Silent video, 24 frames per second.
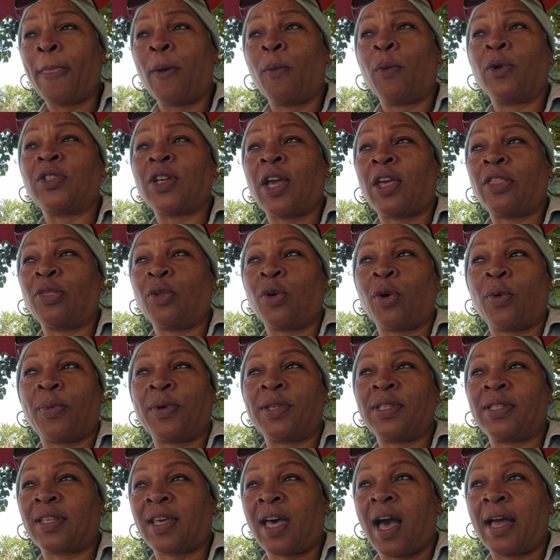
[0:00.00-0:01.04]
Which I thought
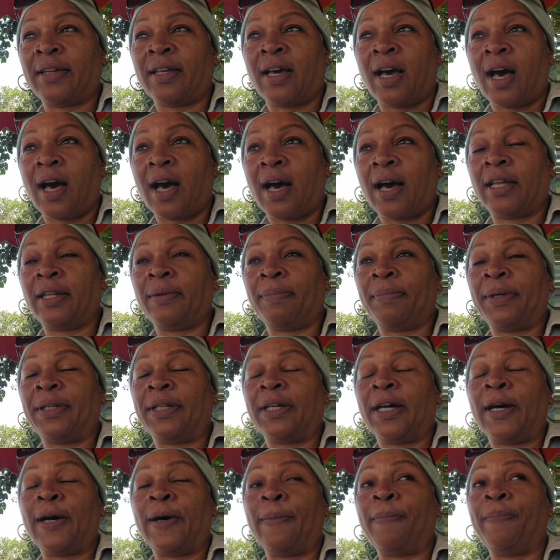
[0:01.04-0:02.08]
was kind of odd, but
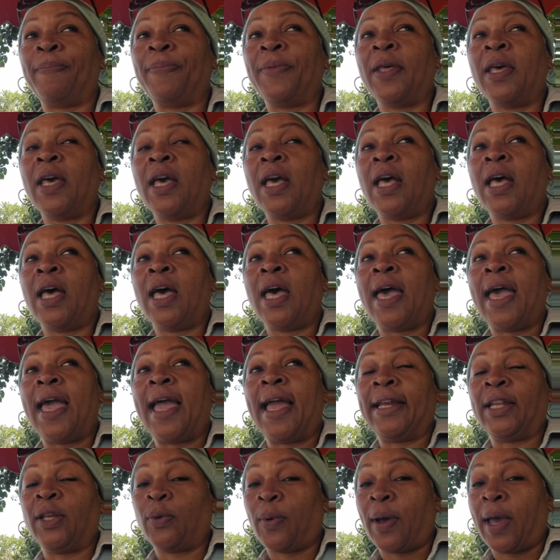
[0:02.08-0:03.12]

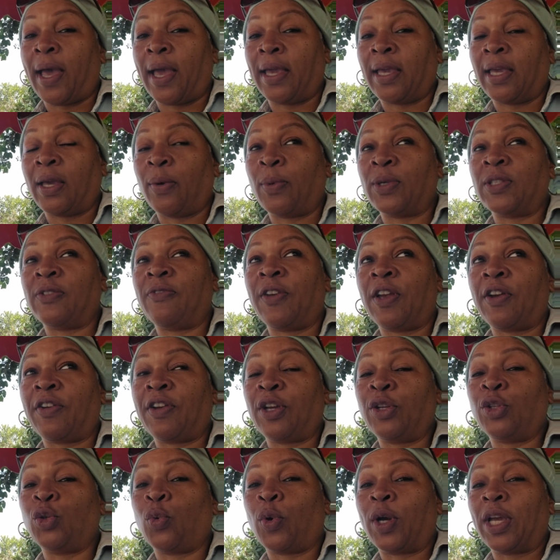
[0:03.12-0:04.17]
anyway, it was very
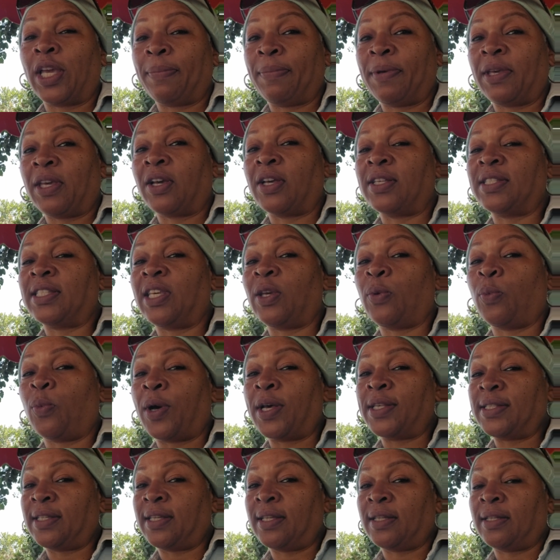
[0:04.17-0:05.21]
annoying because he
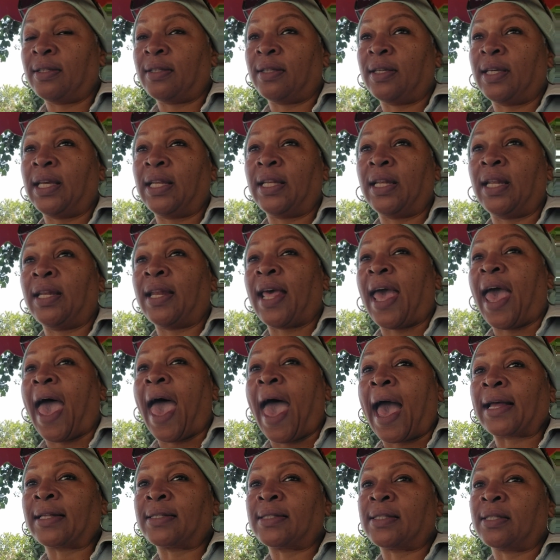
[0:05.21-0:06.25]
didn't
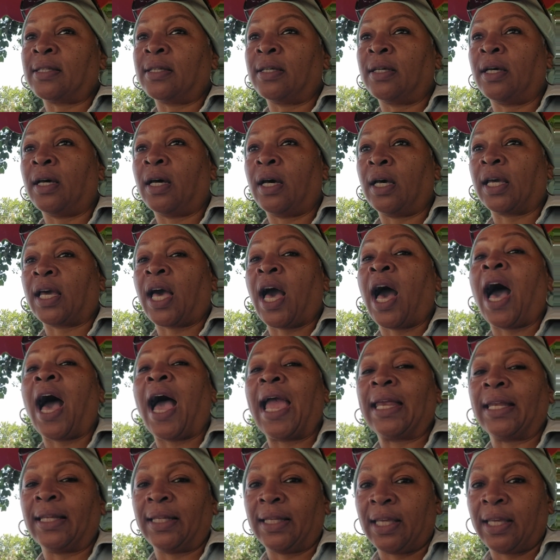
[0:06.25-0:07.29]
act
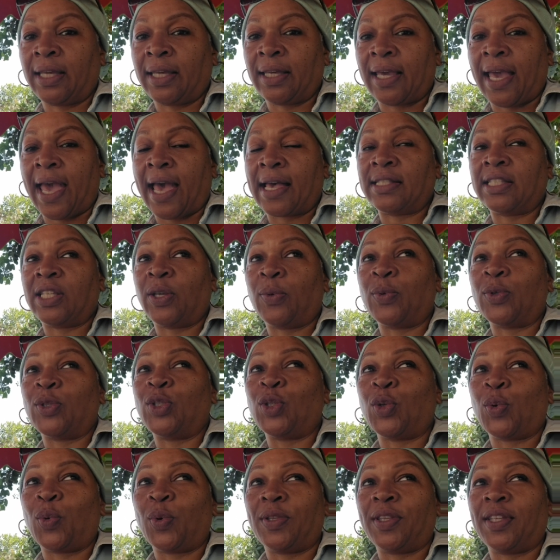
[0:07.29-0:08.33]
kindly as he was
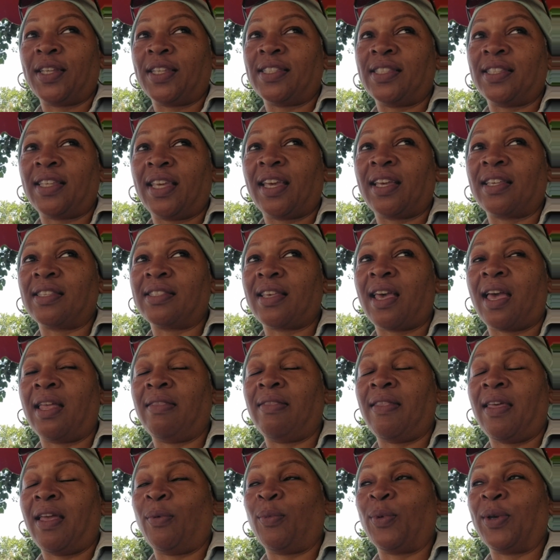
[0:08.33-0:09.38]
doing these things,
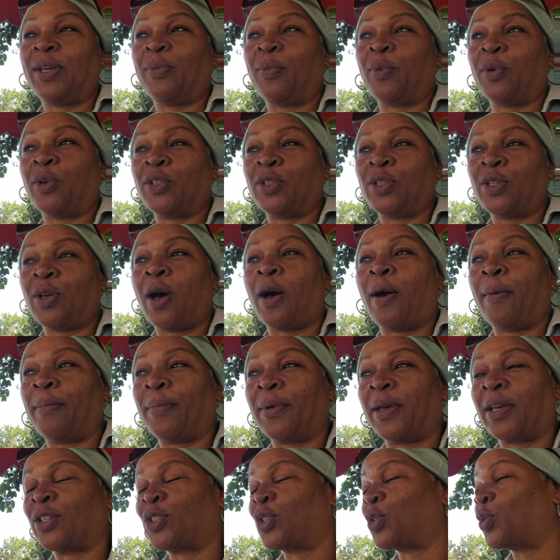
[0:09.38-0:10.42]
and then we were
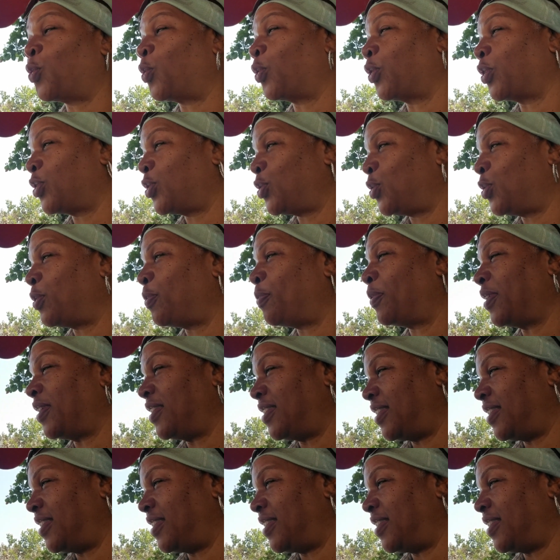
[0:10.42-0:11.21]
escorted to the police